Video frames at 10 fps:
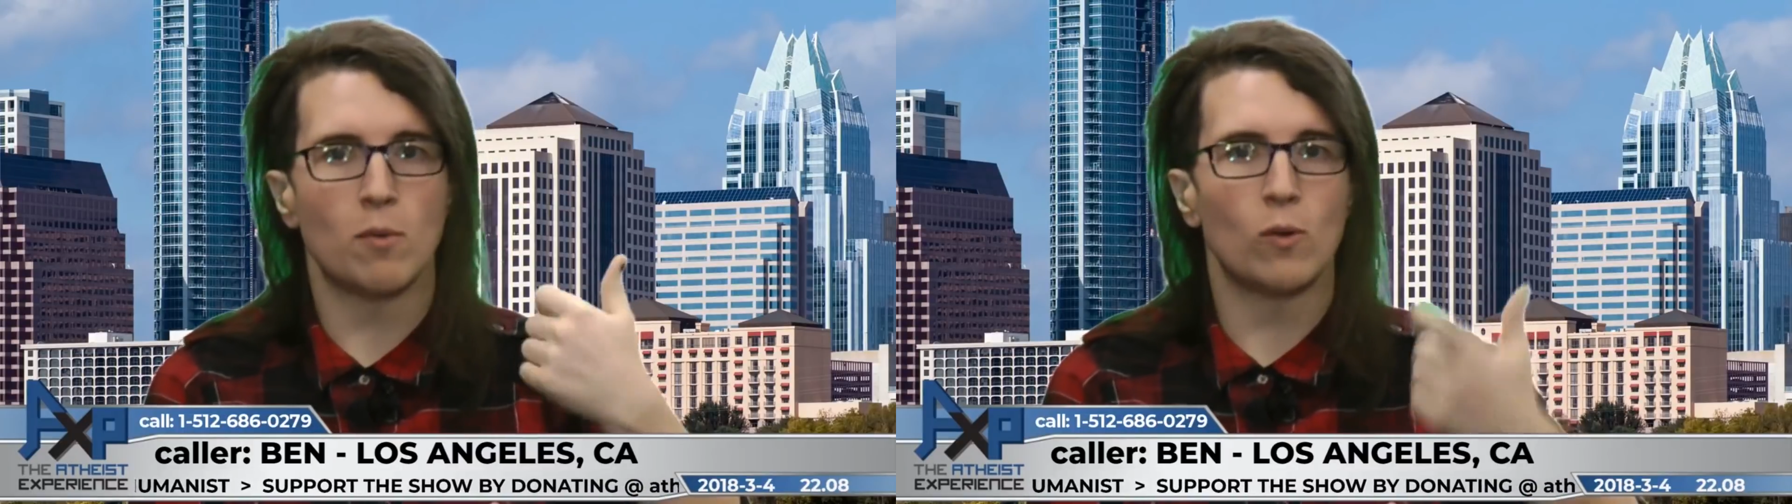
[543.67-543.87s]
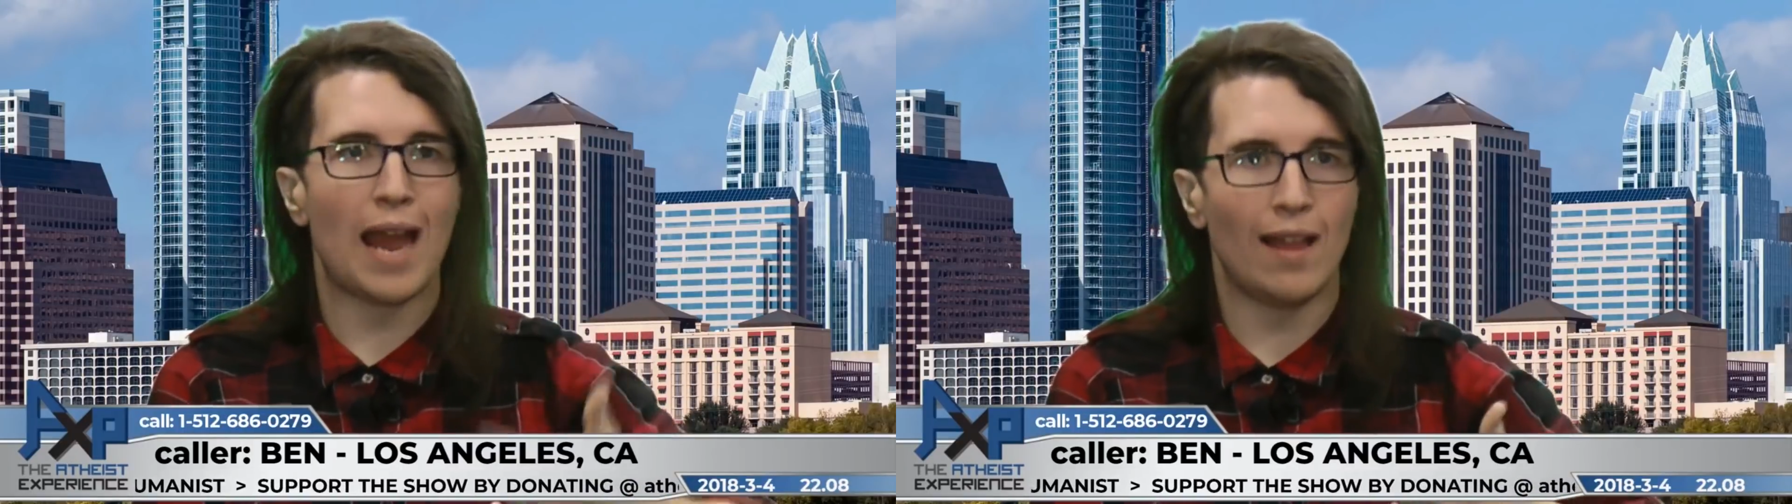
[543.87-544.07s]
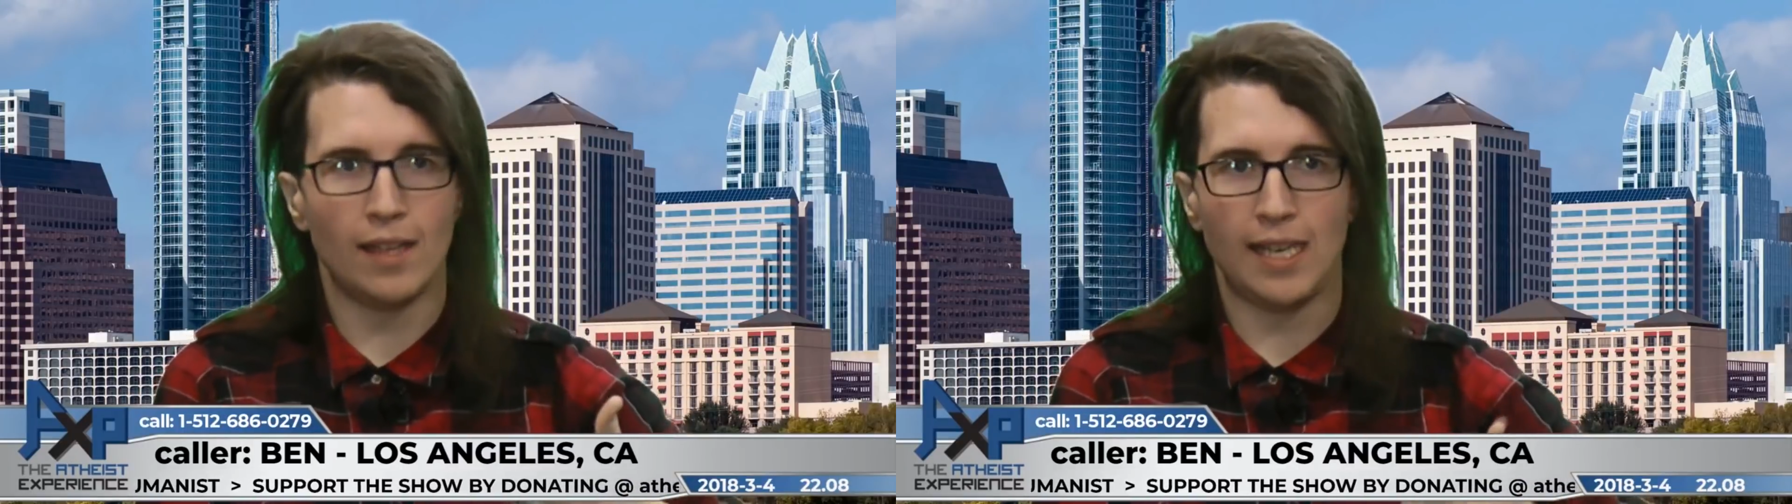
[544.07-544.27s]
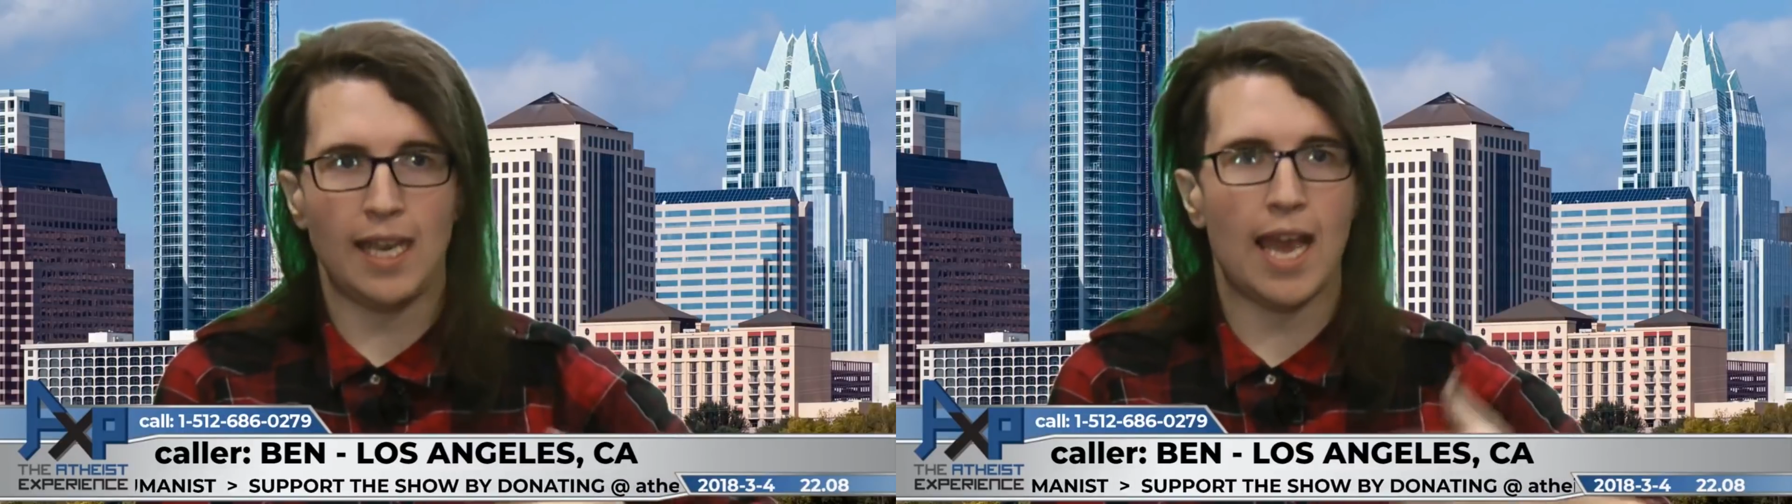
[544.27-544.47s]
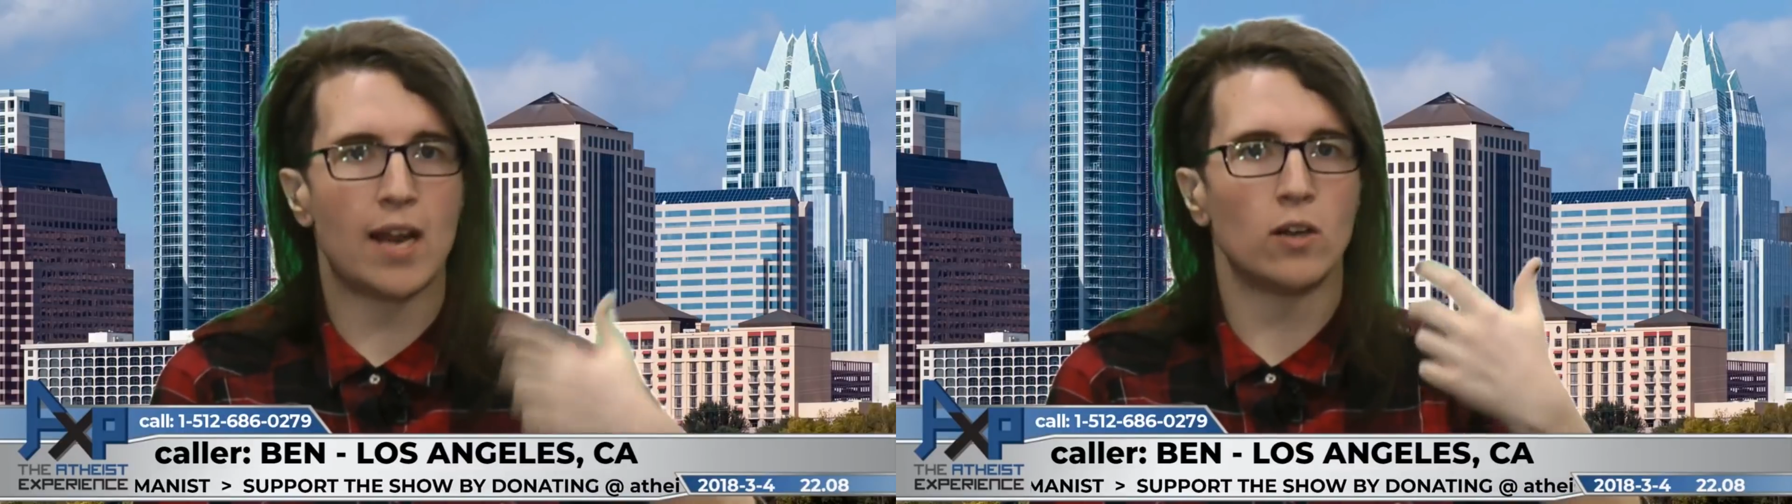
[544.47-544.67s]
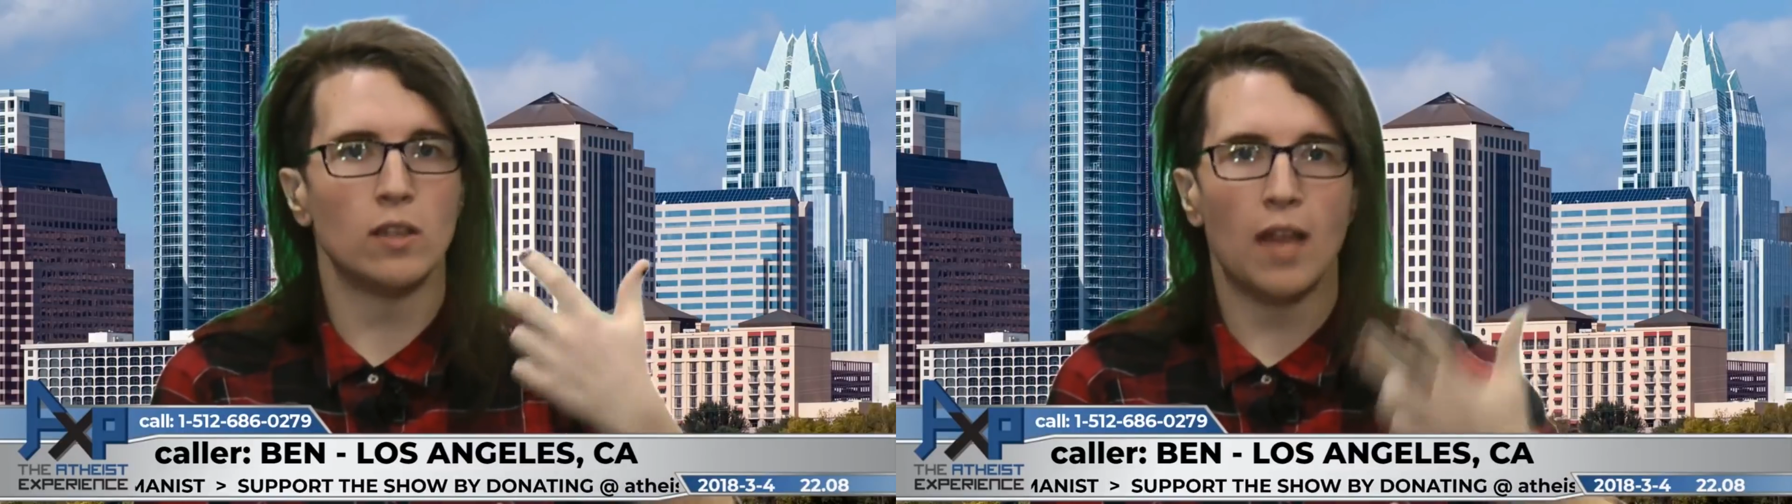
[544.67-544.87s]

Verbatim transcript: morality and our